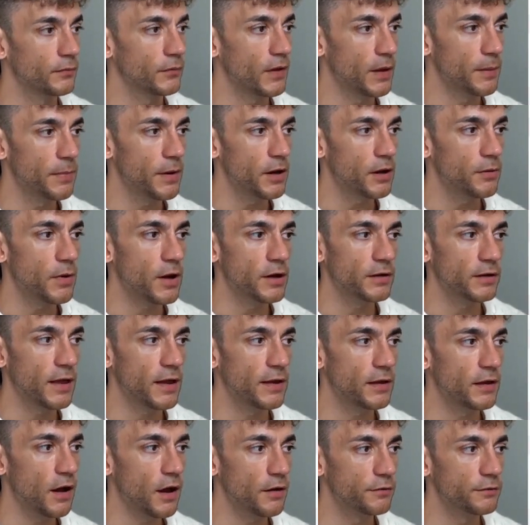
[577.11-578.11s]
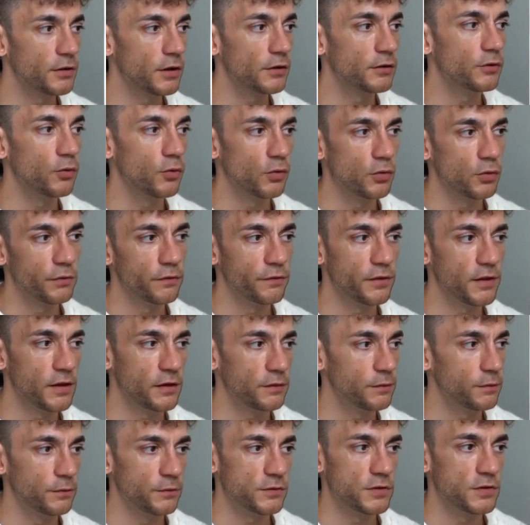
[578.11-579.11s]
And bear in mind, like I've done all of
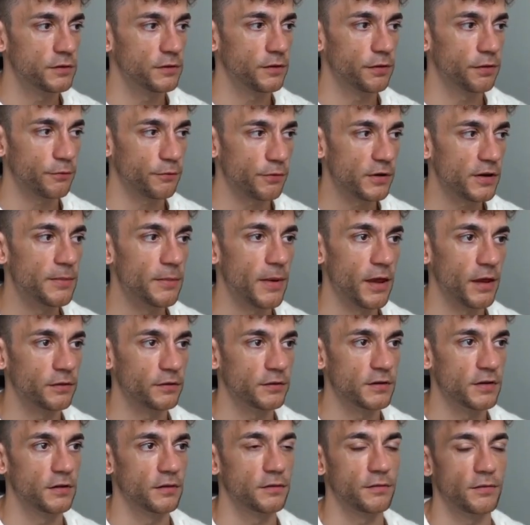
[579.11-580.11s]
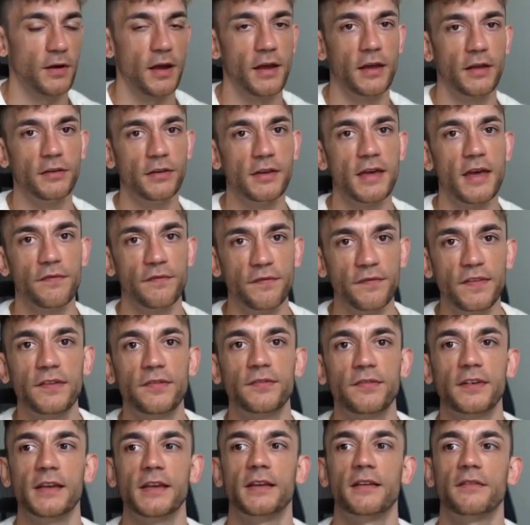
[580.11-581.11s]
this with just 3 messages, right? And you get
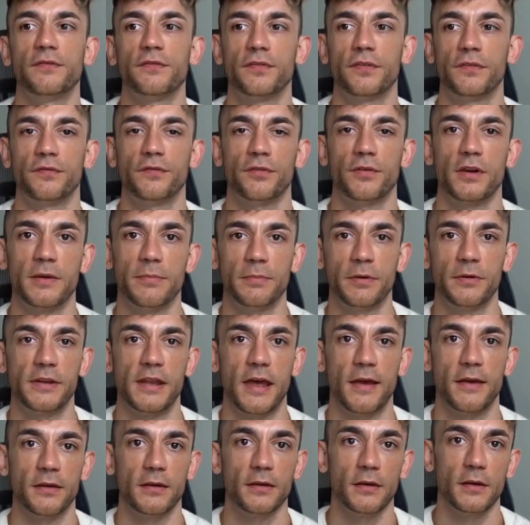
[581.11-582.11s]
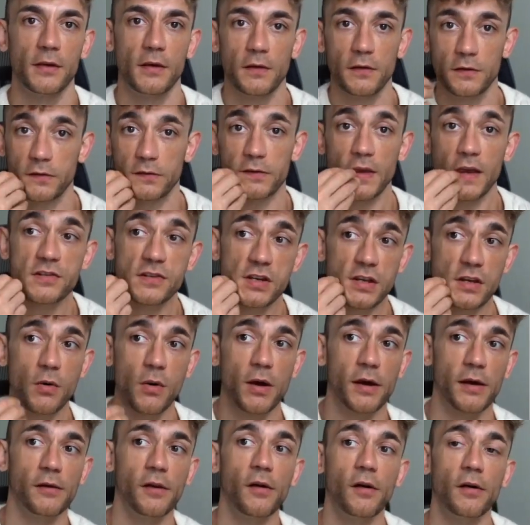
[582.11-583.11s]
15 for free per day. So it's actually
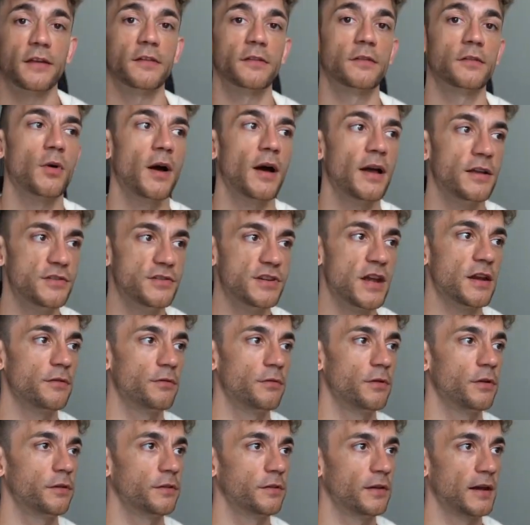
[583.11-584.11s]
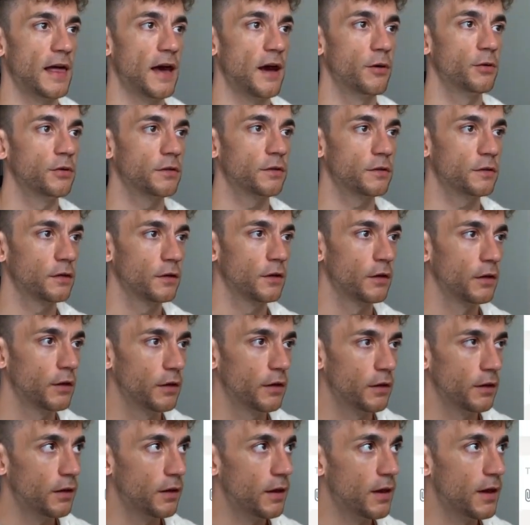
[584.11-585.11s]
quite a lot. It's quite a generous allowance
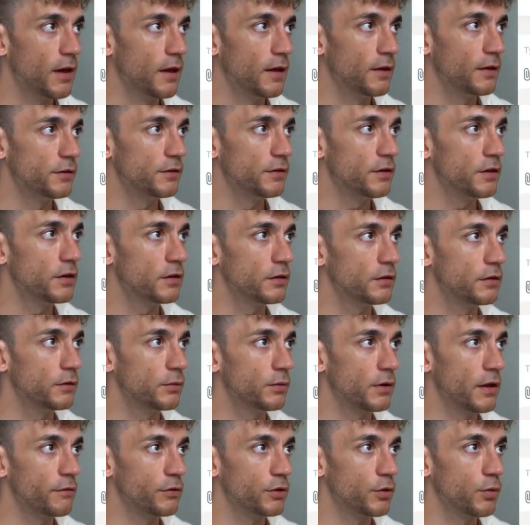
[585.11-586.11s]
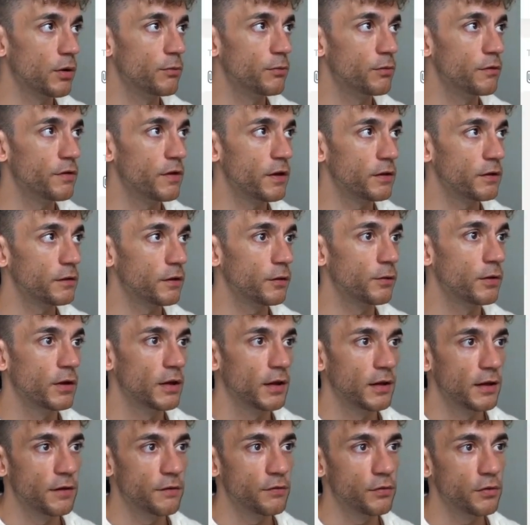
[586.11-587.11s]
and you can do whatever you want with it. So
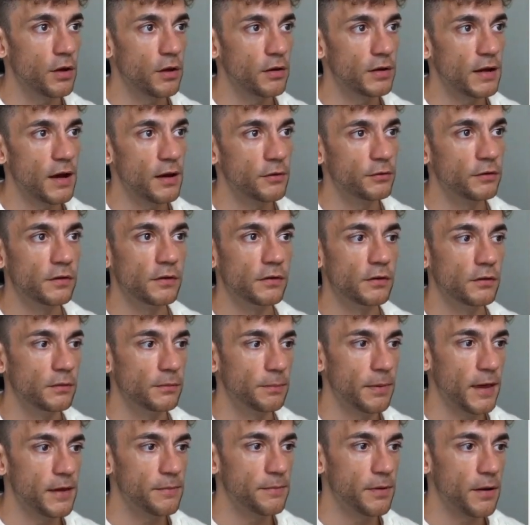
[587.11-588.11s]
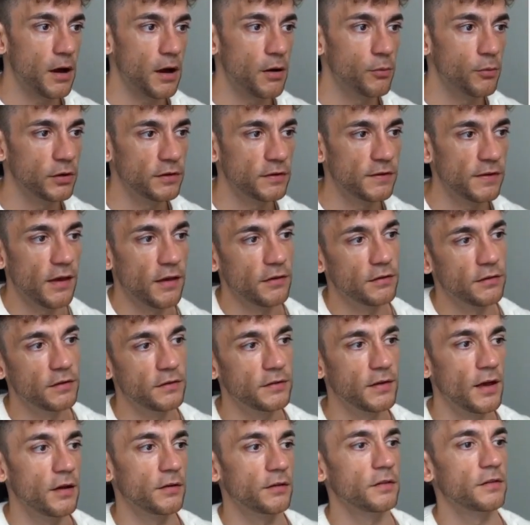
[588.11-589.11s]
if we go now to PayPal, I want to test
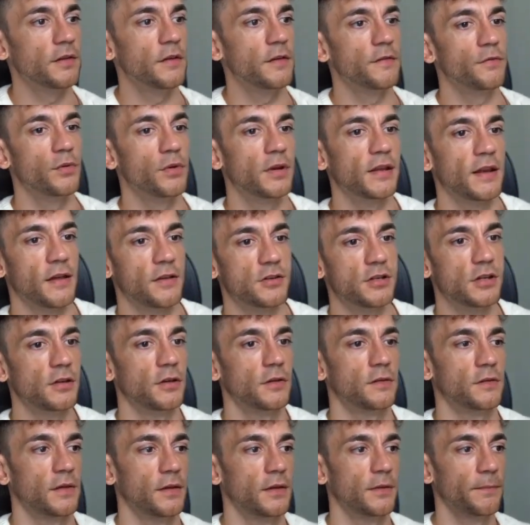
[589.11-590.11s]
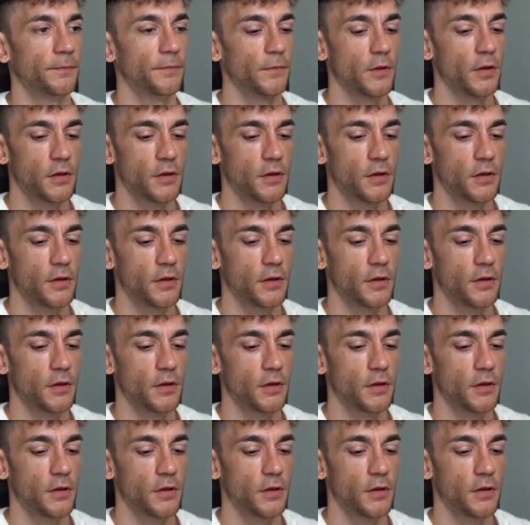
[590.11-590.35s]
this out and see if we can actually use it.